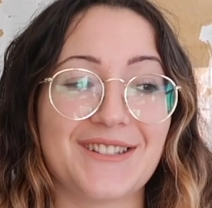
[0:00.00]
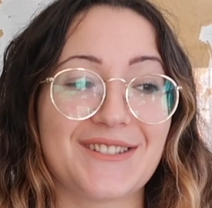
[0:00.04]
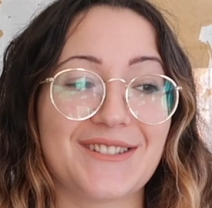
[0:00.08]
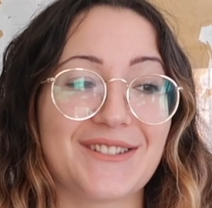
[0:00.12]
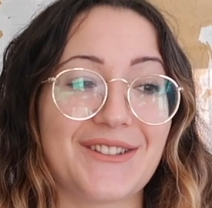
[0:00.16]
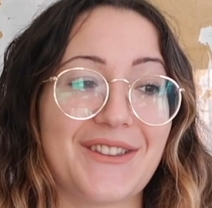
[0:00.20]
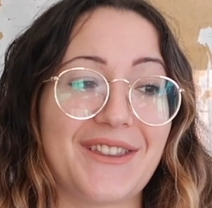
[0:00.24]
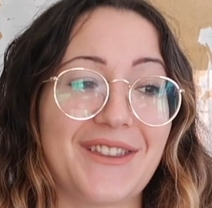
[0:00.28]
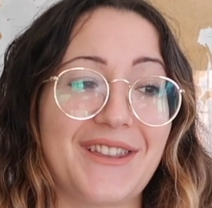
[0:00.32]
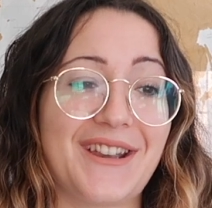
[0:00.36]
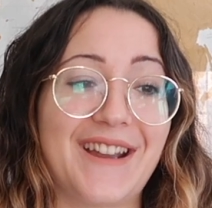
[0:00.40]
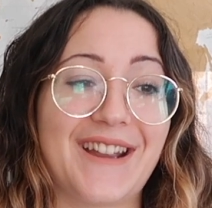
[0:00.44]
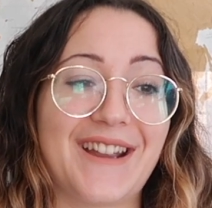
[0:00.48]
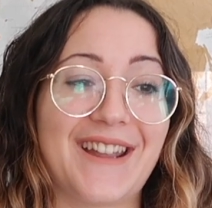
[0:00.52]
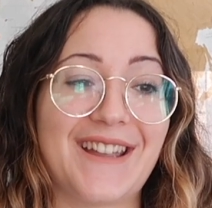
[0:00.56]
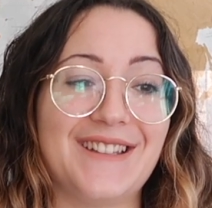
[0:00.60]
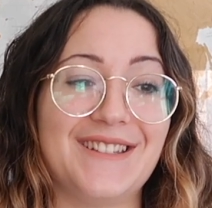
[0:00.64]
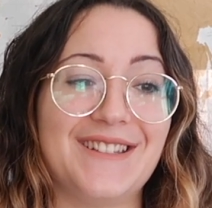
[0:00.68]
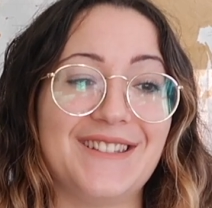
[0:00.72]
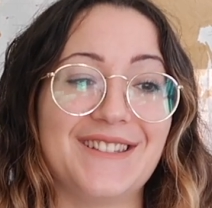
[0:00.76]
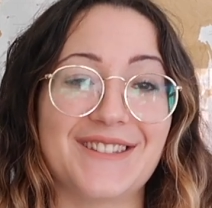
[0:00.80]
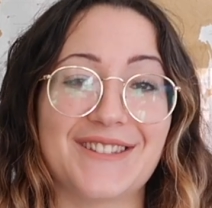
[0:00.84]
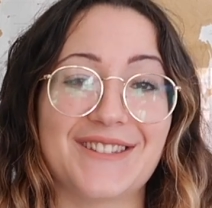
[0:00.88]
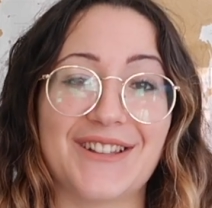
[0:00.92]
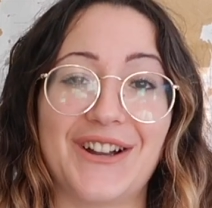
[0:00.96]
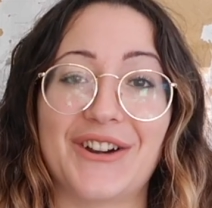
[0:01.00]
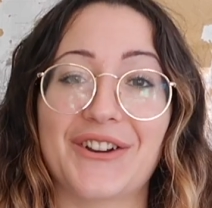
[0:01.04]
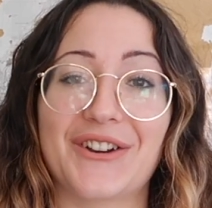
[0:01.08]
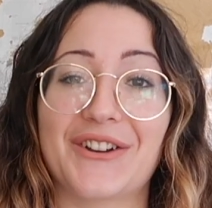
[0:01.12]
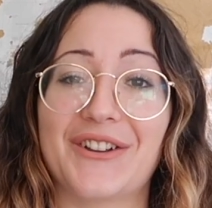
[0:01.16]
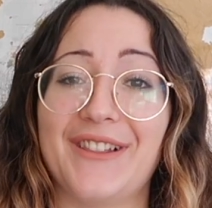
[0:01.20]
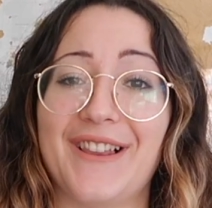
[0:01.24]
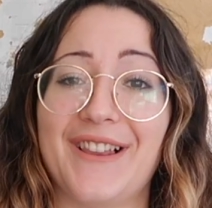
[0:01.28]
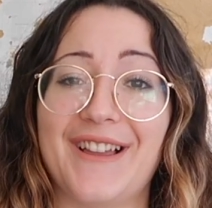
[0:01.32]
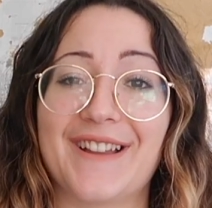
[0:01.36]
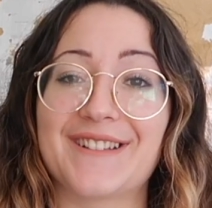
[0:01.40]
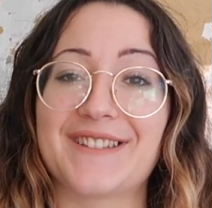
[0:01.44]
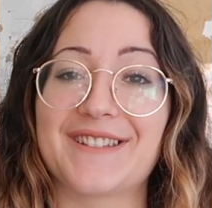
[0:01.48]
so that I can start
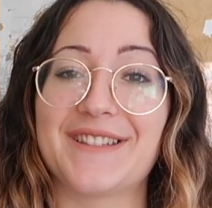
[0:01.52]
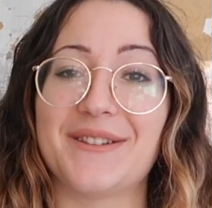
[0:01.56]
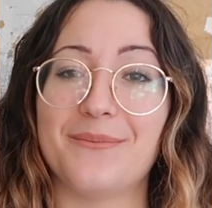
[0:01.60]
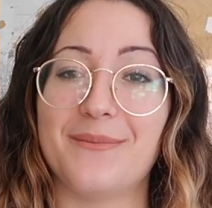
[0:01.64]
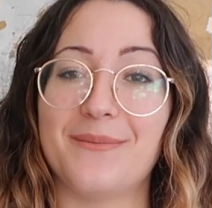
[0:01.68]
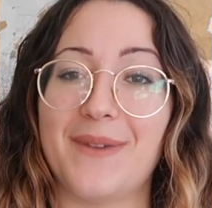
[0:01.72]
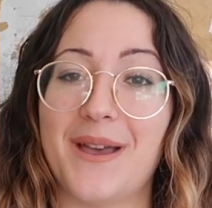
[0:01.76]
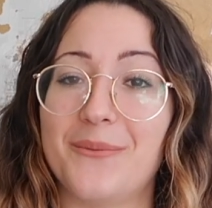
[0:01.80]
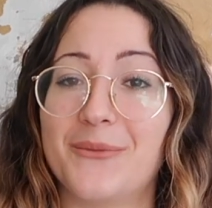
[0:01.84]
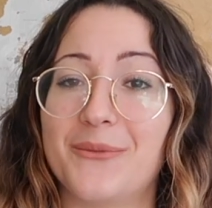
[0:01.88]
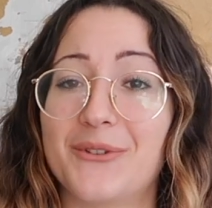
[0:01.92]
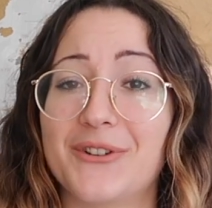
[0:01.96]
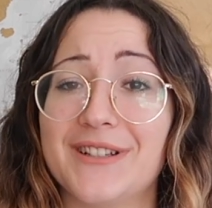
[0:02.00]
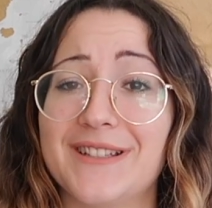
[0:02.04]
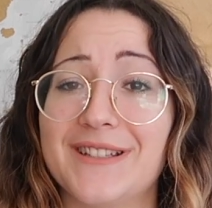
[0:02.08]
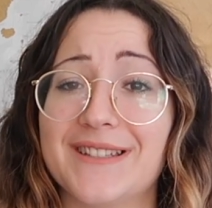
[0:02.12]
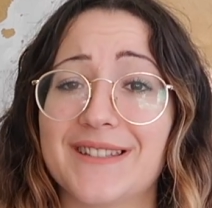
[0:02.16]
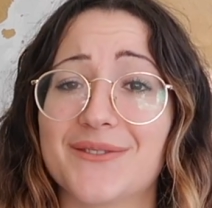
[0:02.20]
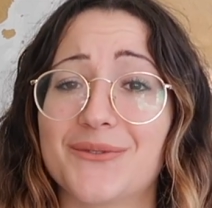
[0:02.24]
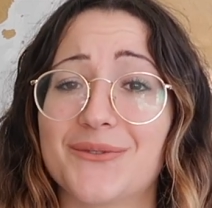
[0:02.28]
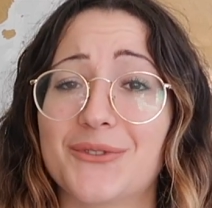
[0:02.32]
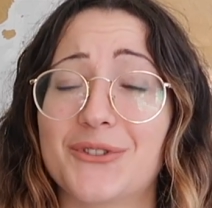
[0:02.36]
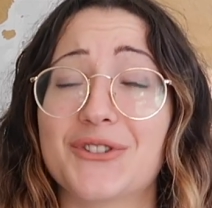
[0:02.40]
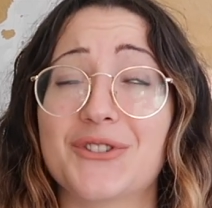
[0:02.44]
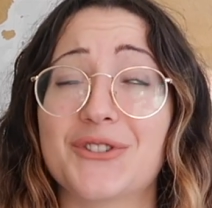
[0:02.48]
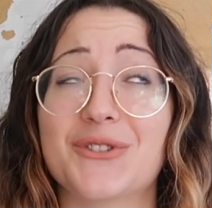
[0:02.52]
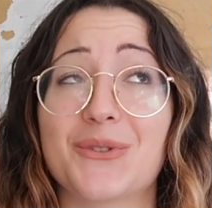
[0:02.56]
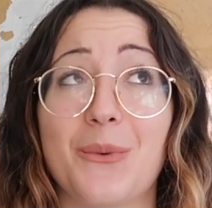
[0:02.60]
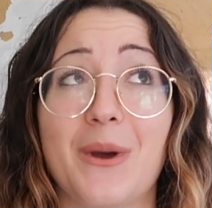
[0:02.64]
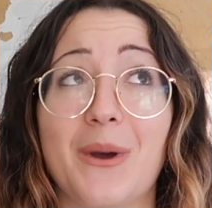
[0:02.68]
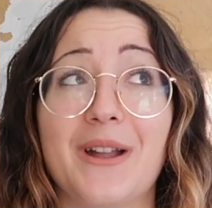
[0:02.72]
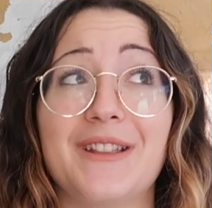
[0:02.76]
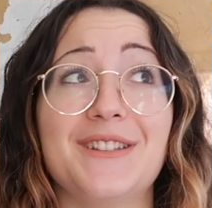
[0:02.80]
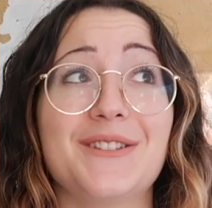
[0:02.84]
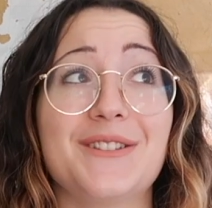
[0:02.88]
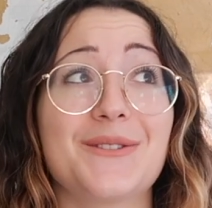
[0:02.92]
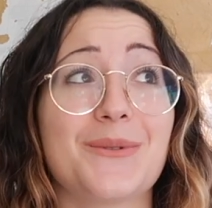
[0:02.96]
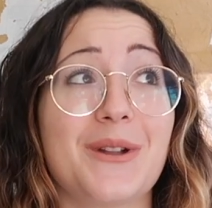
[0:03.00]
collecting memories for
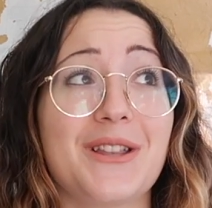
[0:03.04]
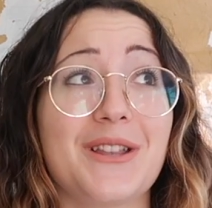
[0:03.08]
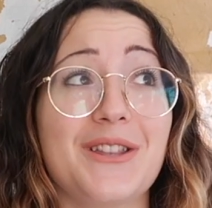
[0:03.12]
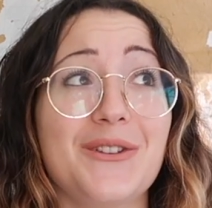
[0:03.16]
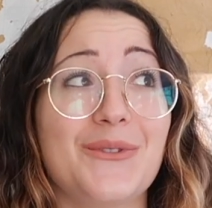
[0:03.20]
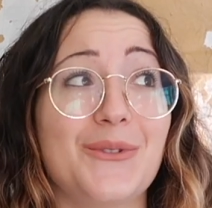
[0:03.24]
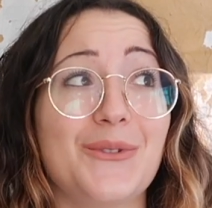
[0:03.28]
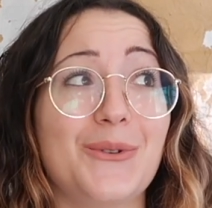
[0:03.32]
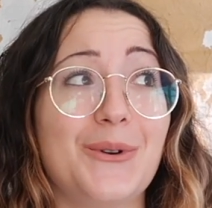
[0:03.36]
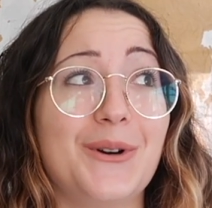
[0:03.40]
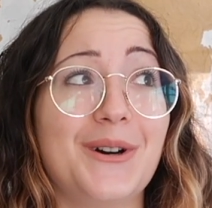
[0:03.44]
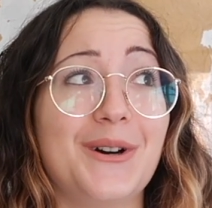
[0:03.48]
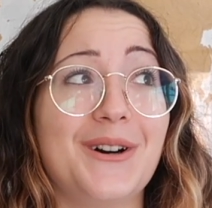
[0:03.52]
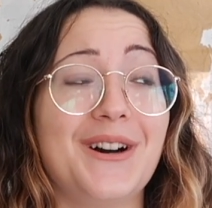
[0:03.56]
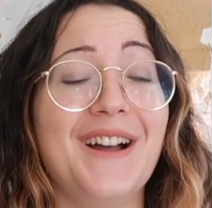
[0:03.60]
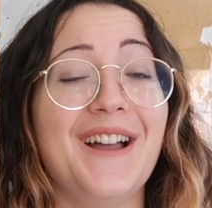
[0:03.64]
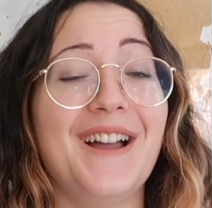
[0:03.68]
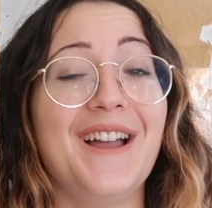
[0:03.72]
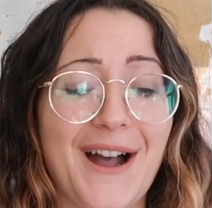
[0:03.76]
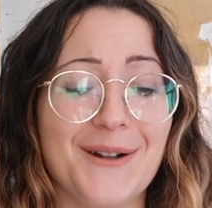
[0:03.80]
2024.